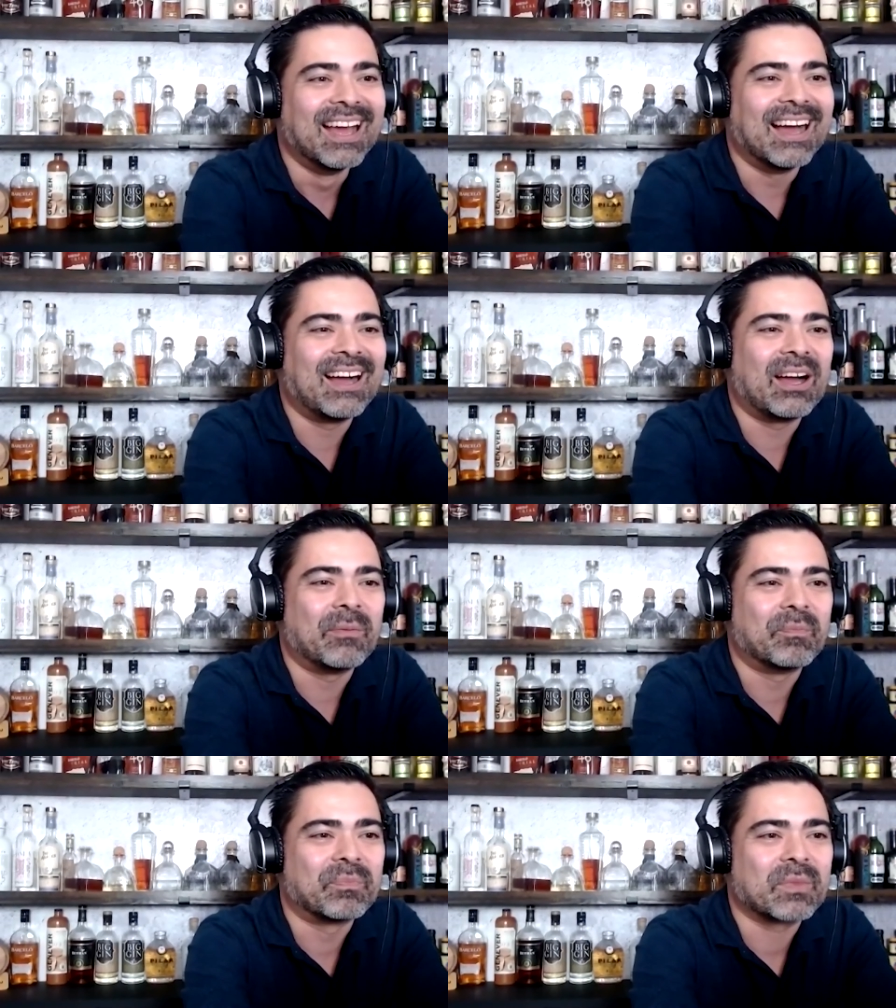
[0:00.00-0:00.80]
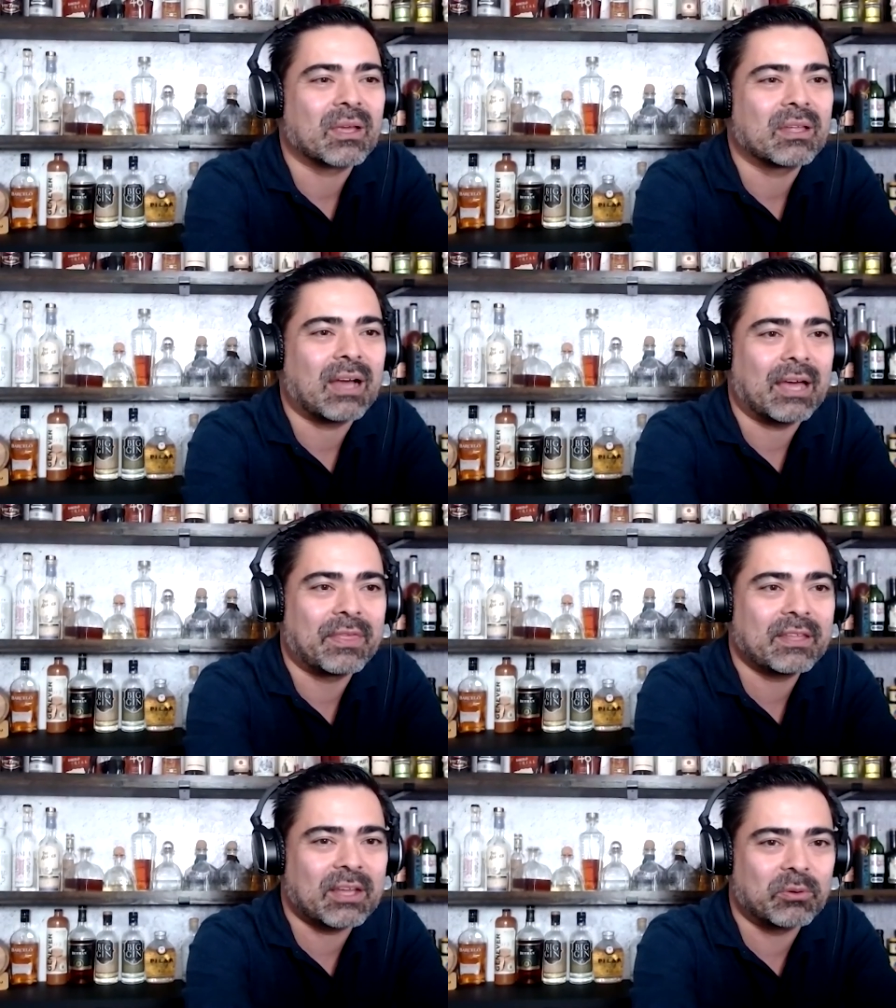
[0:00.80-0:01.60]
Um, I
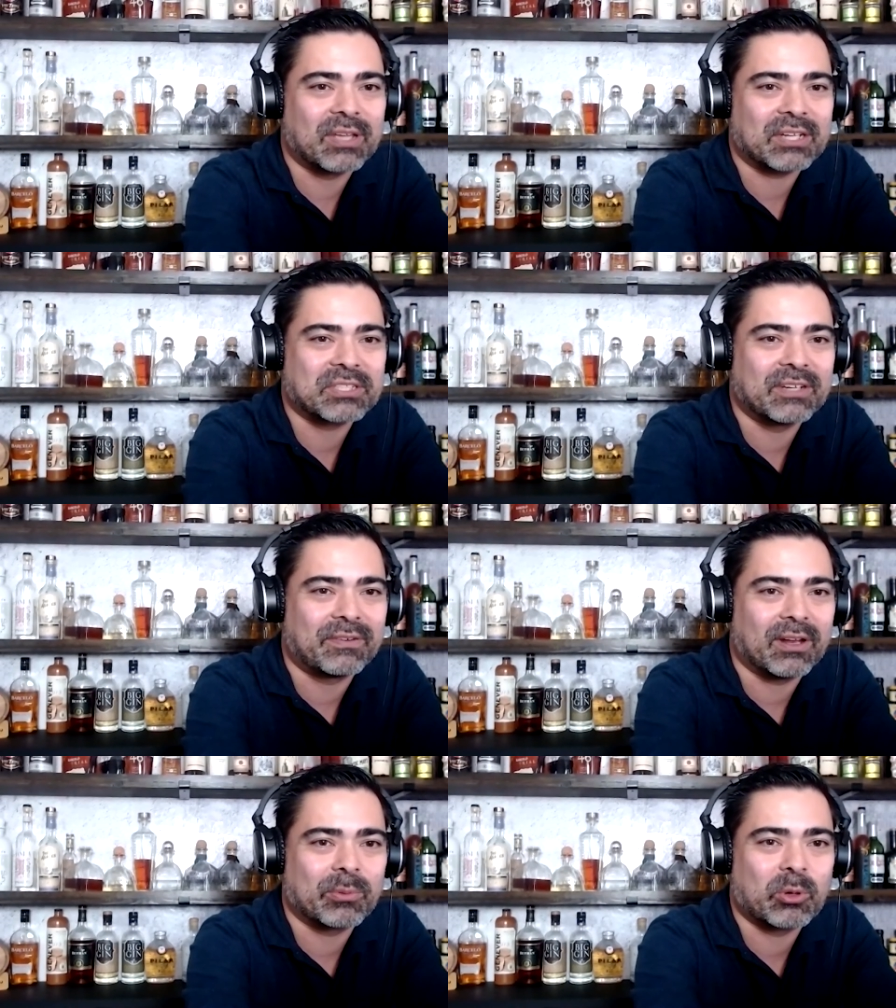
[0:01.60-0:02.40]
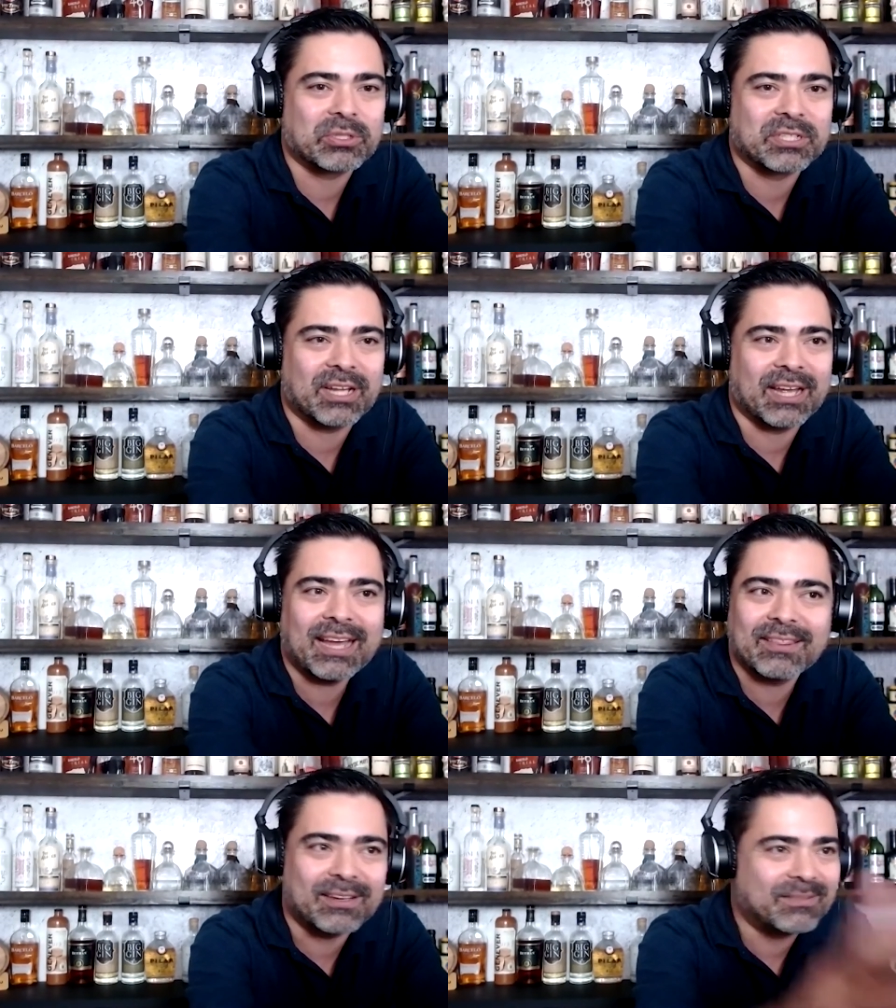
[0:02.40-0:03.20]
think that was actually a follow up question I
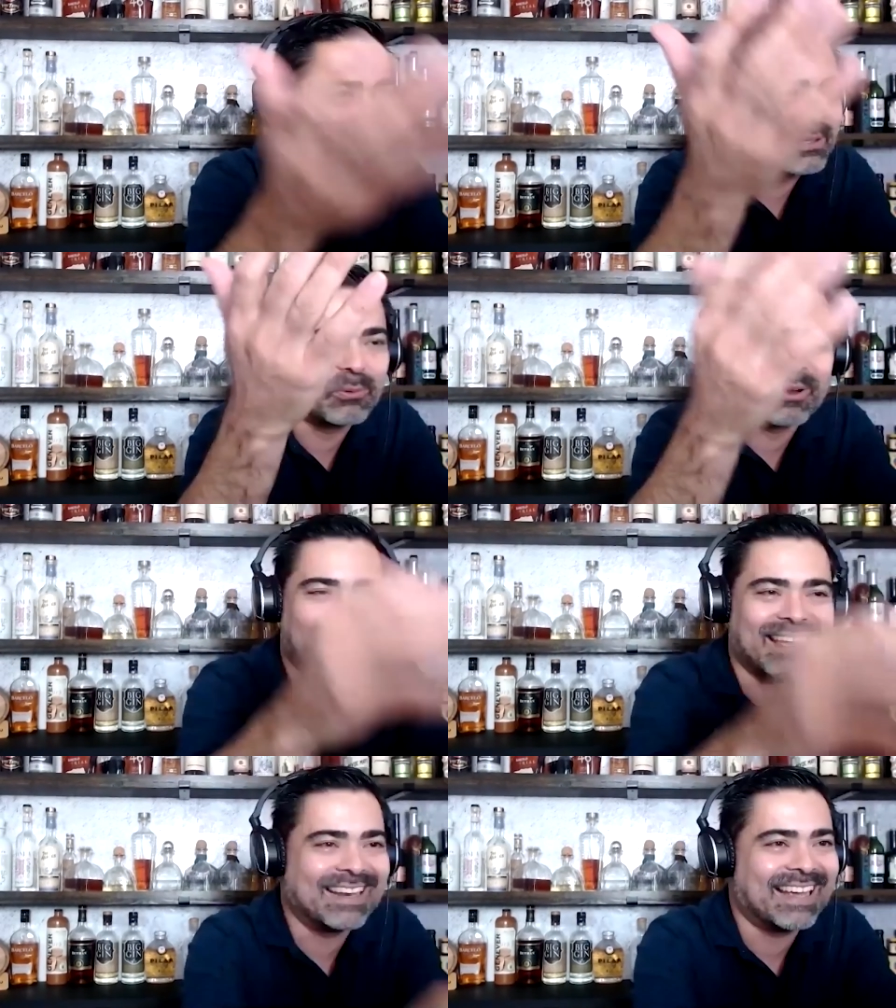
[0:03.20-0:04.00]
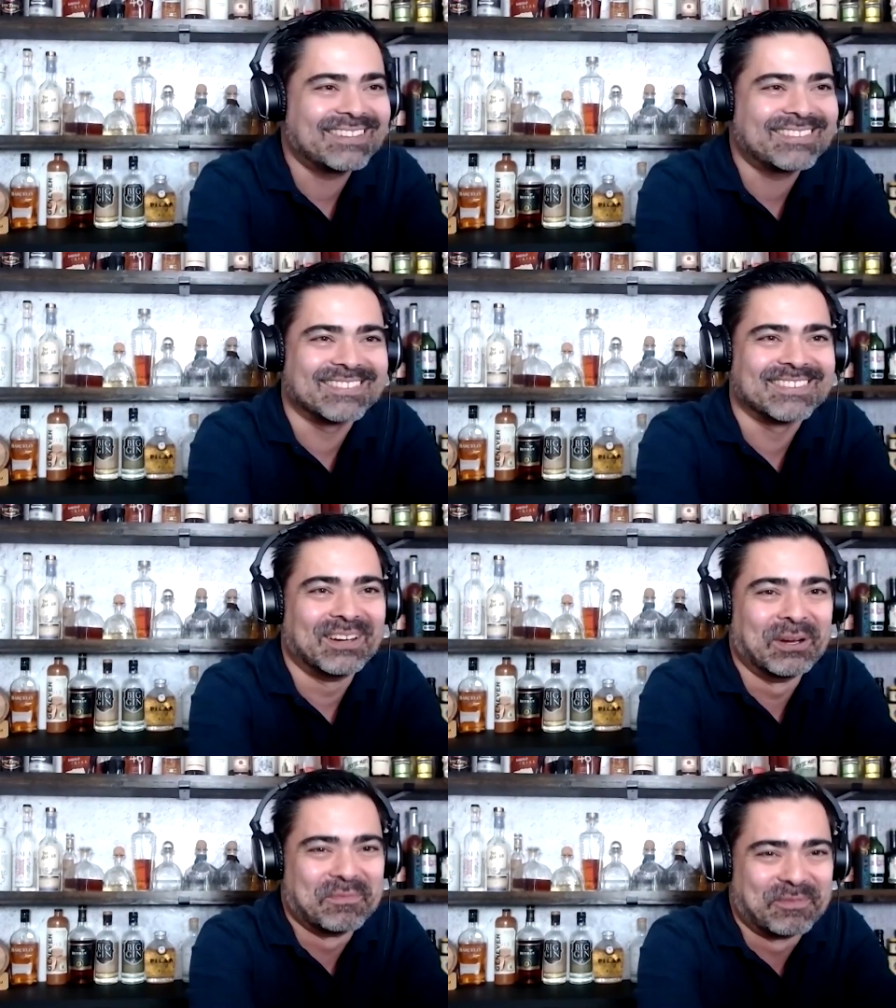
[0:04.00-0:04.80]
had that you went ahead and answered, so
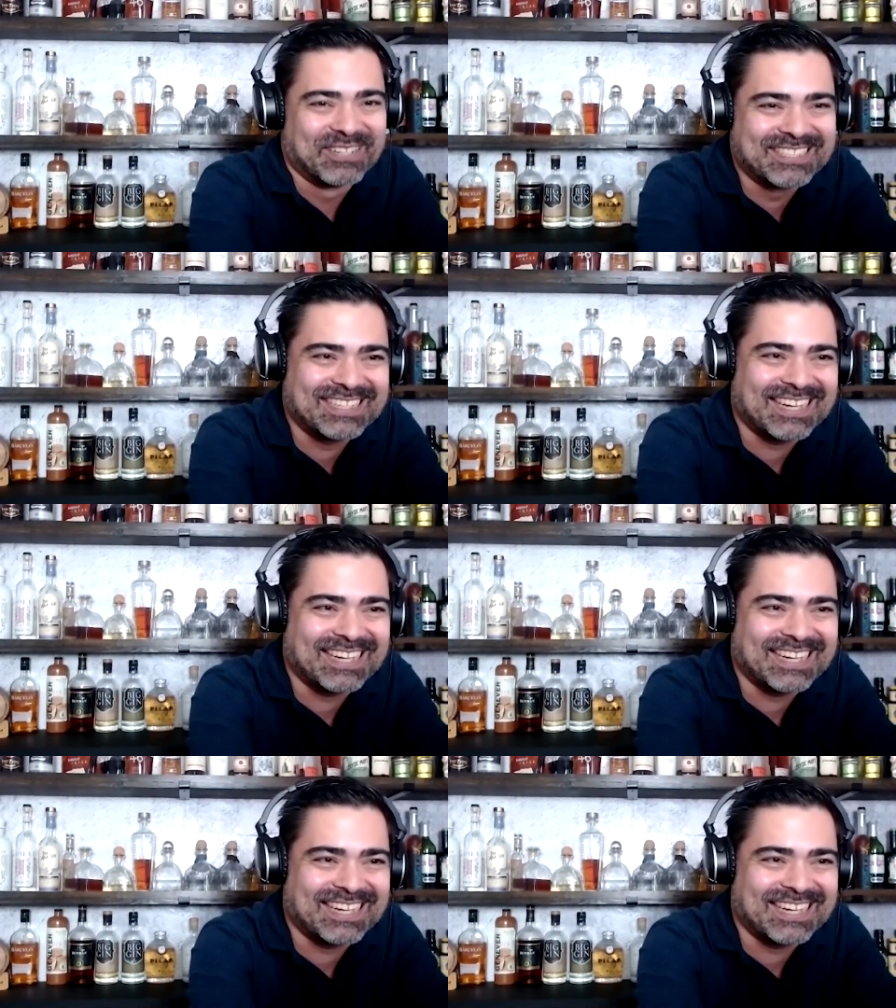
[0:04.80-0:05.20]
I appreciate